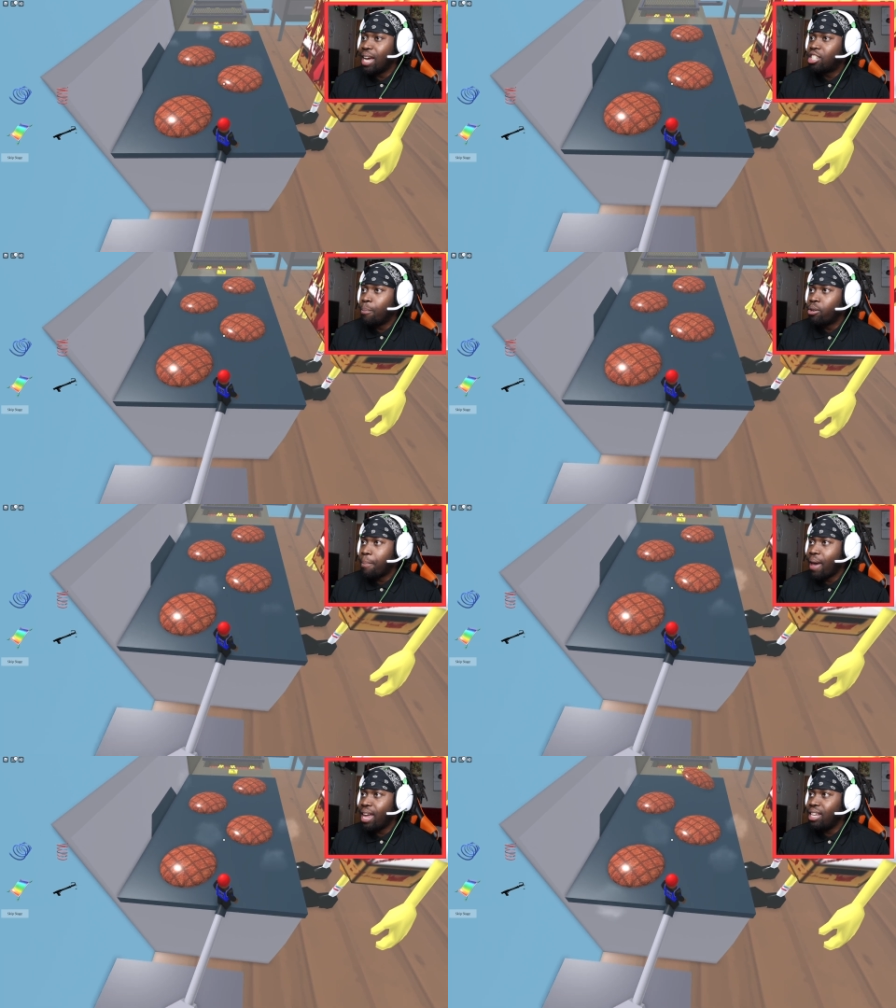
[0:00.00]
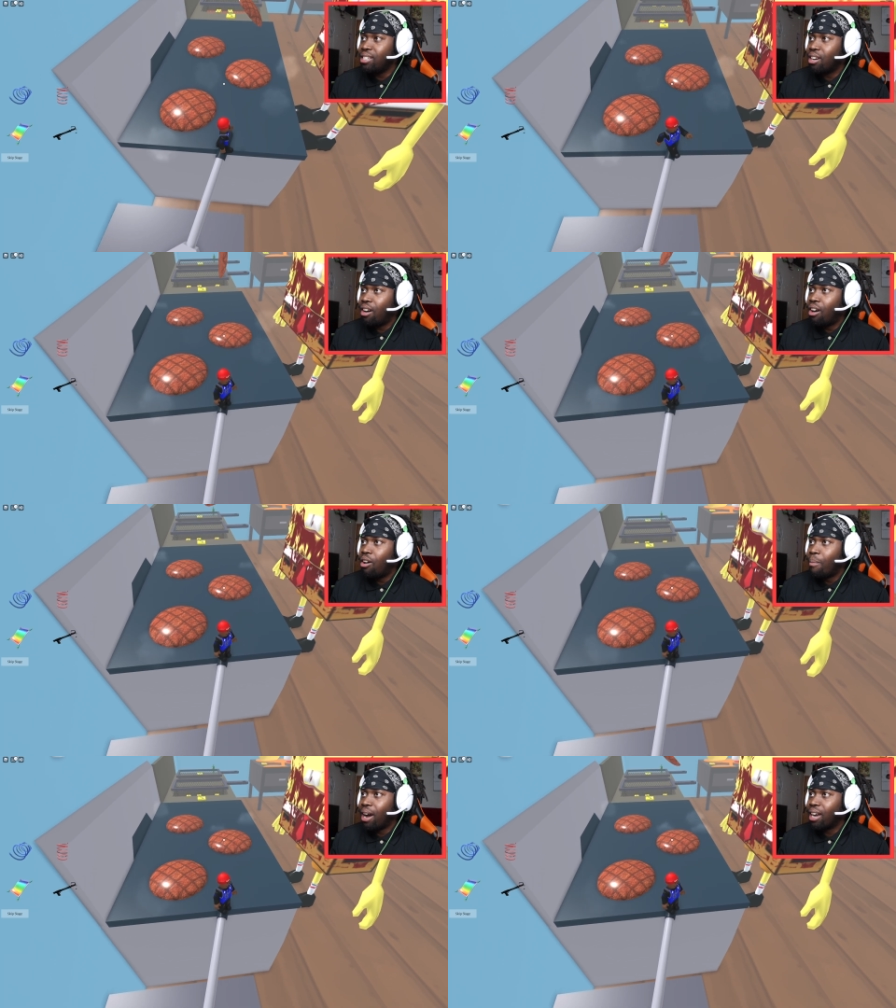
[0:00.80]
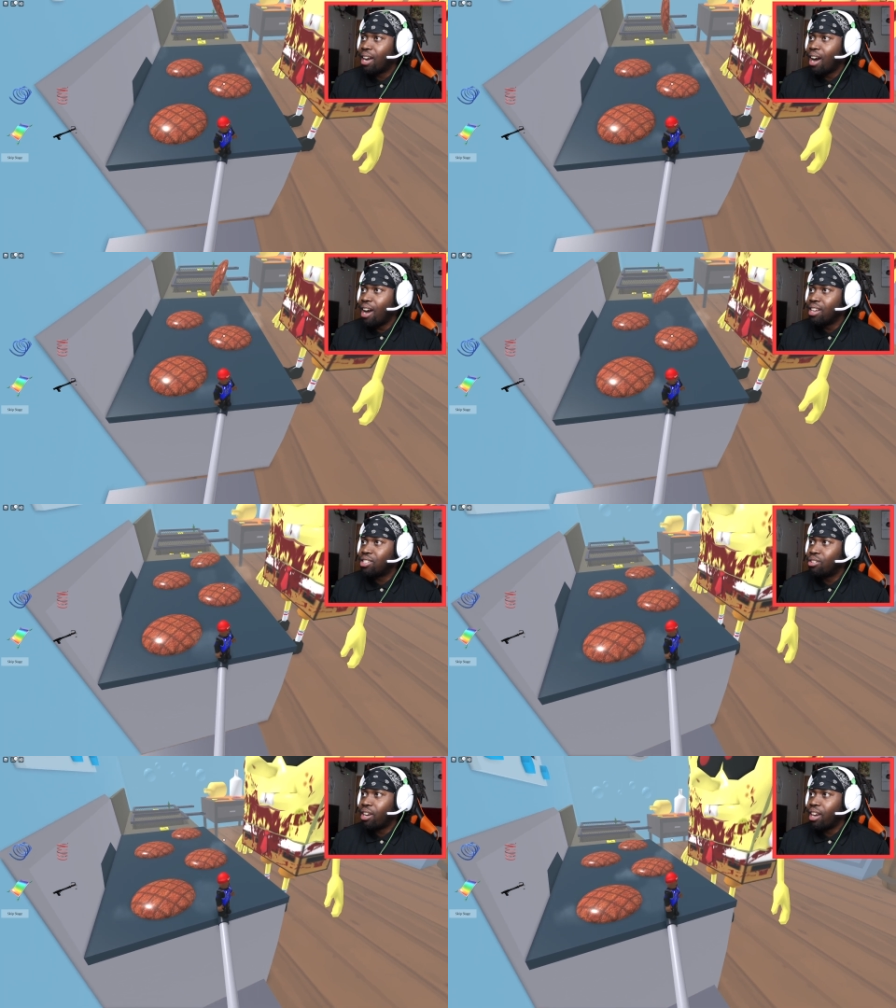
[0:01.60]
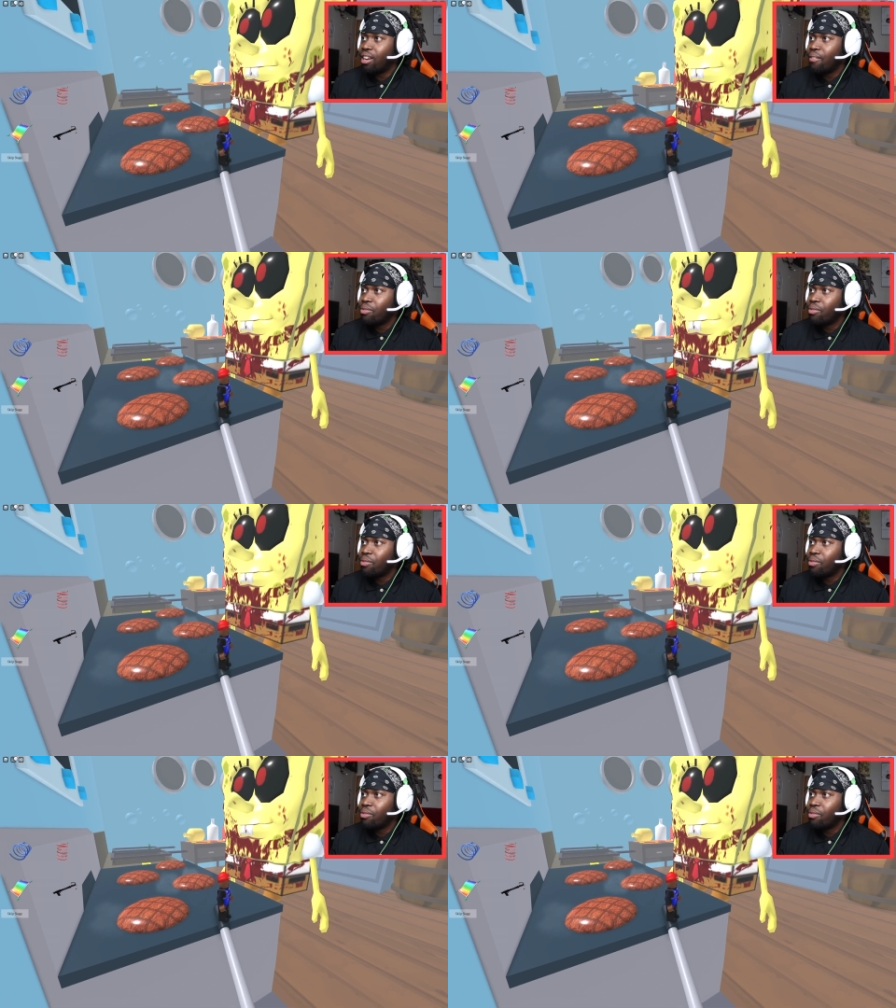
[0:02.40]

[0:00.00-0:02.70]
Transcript: gotta jump on the patties? Oh my gosh. Okay.